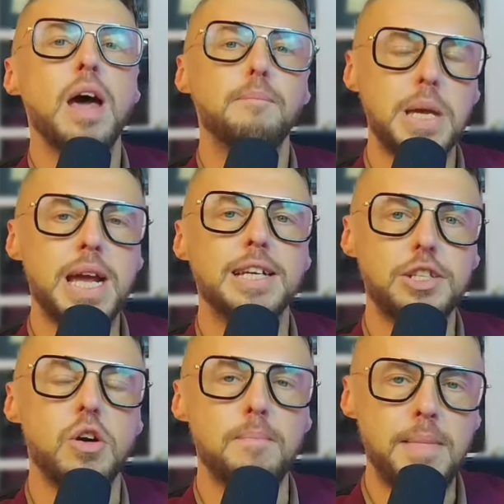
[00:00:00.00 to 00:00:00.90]
because
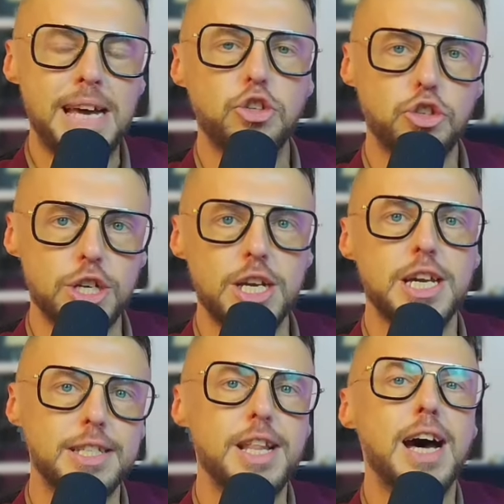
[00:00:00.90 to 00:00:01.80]
your messaging
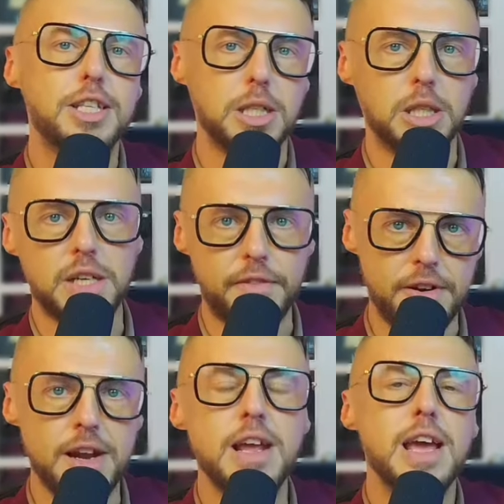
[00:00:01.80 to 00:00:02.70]
is not
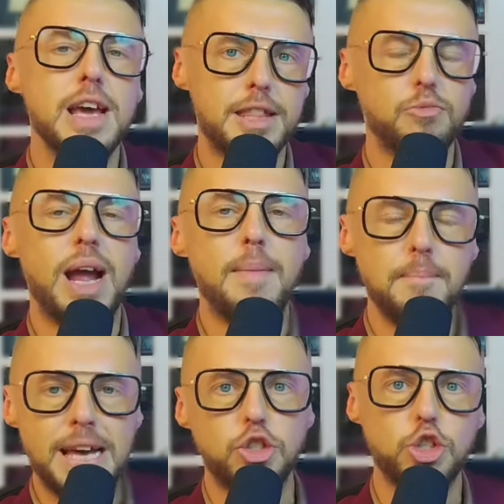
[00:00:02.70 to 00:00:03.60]
delivering the right
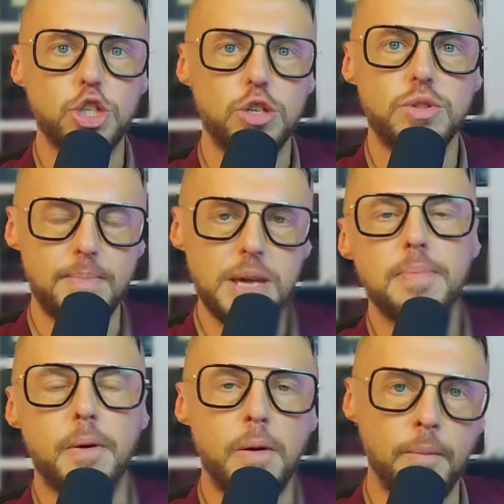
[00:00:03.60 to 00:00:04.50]
message to the
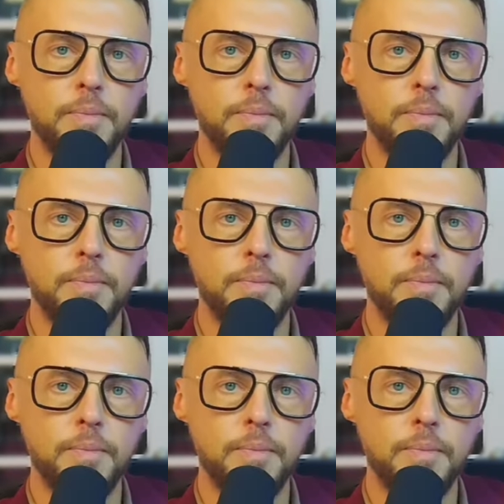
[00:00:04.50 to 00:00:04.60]
people.